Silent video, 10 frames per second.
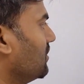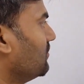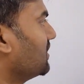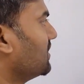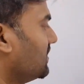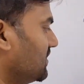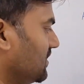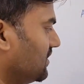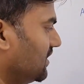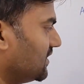with this,
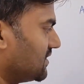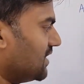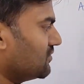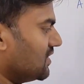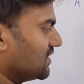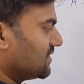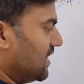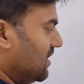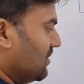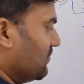let us try to
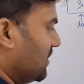understand